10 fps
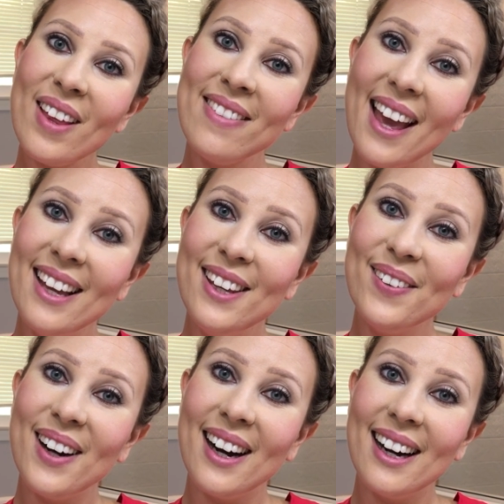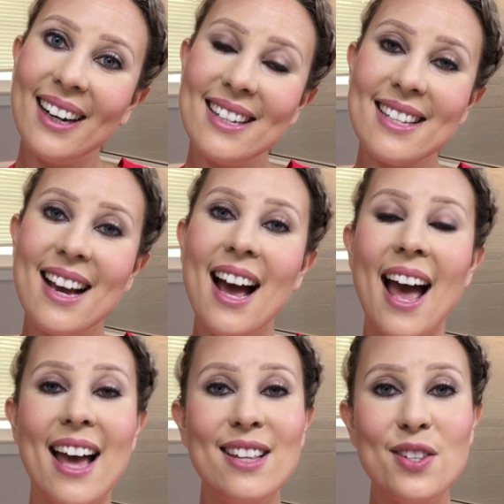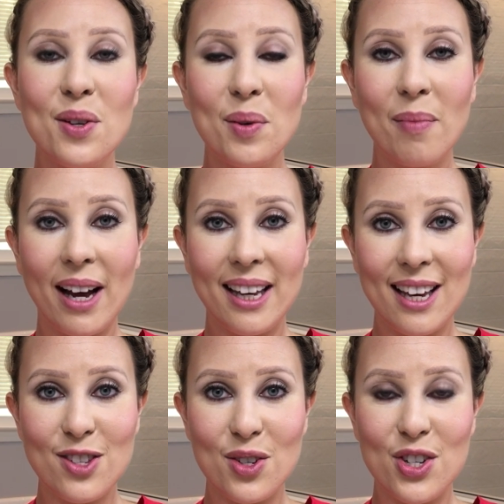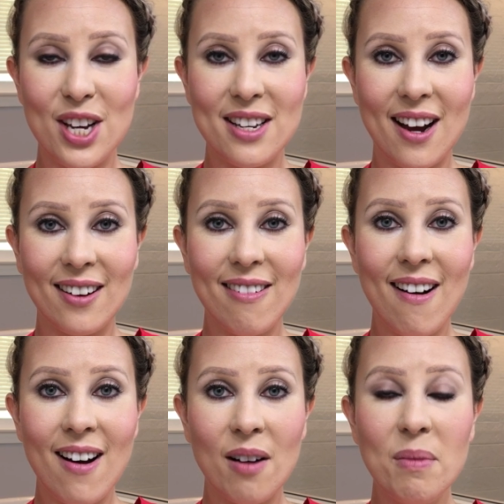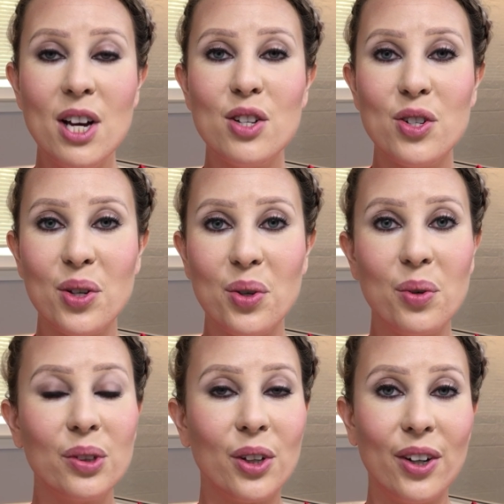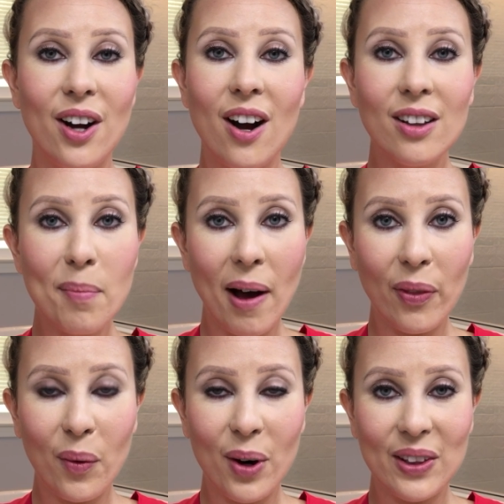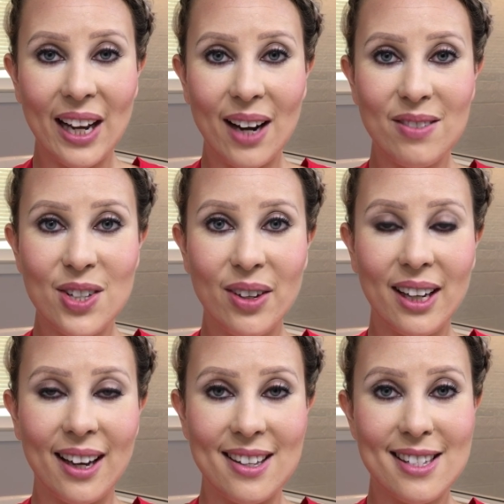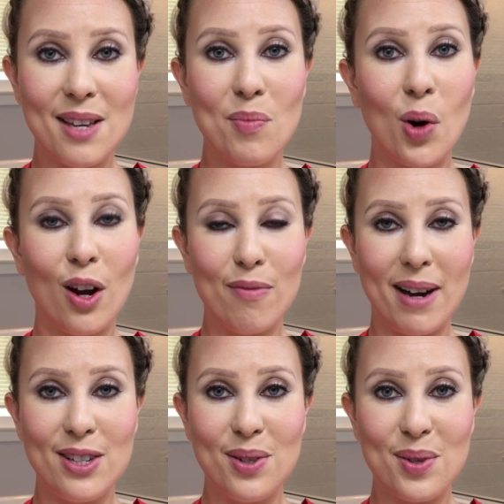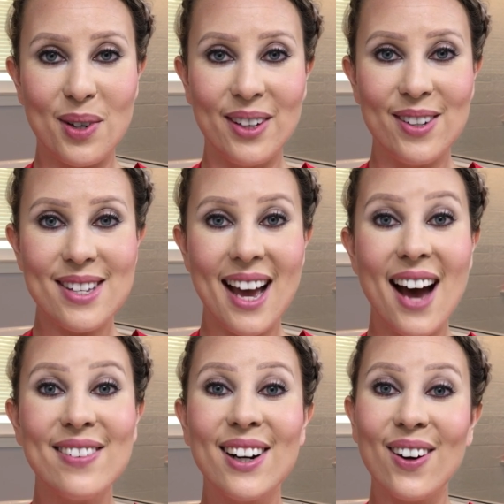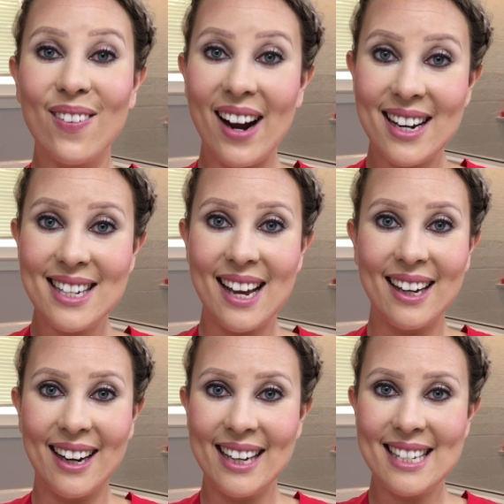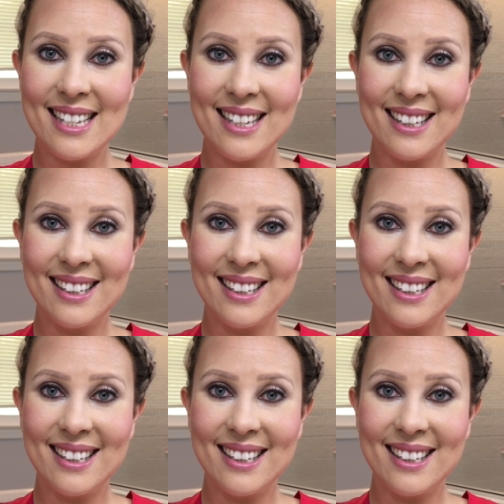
Thank you guys. Head to mycancerchic.com to learn all about the work that I'm doing and see more of my tutorials. Have a great day, guys.